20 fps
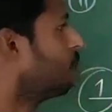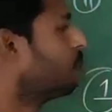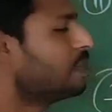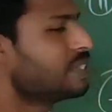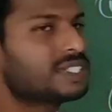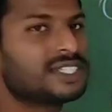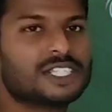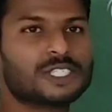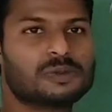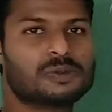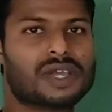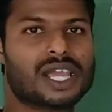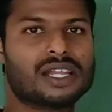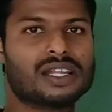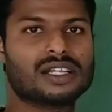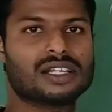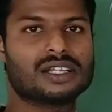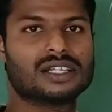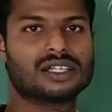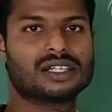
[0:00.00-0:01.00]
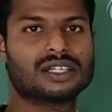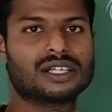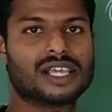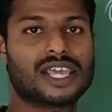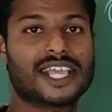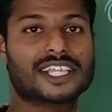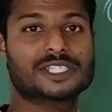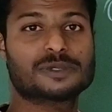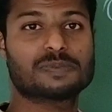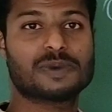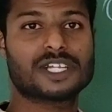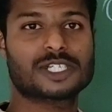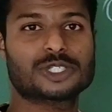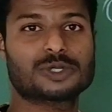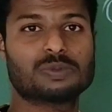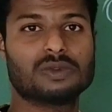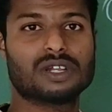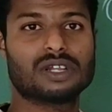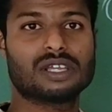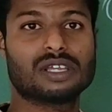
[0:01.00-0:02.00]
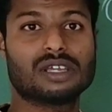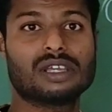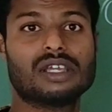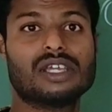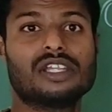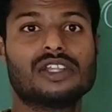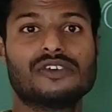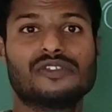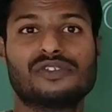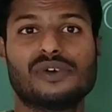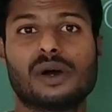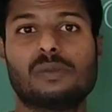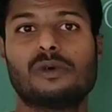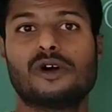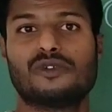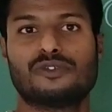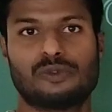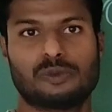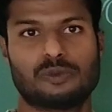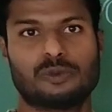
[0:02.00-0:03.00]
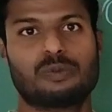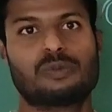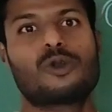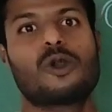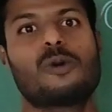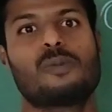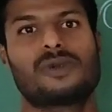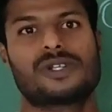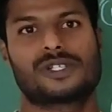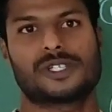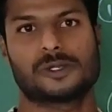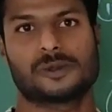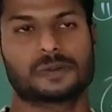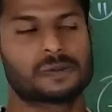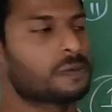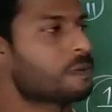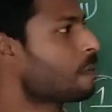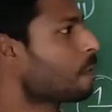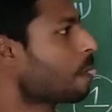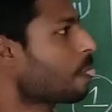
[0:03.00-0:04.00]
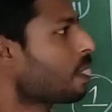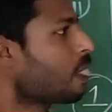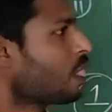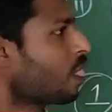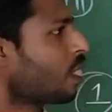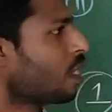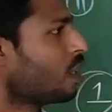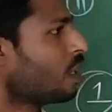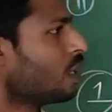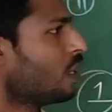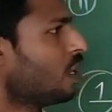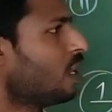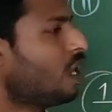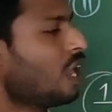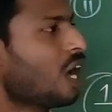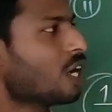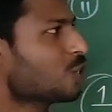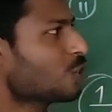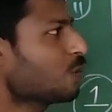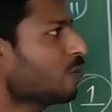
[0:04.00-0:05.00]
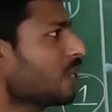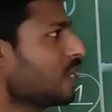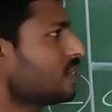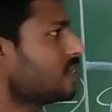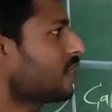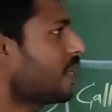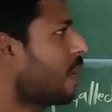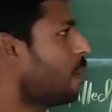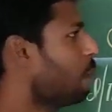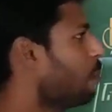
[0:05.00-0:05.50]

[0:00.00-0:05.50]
Businessman expects money in the form of profit. Last one is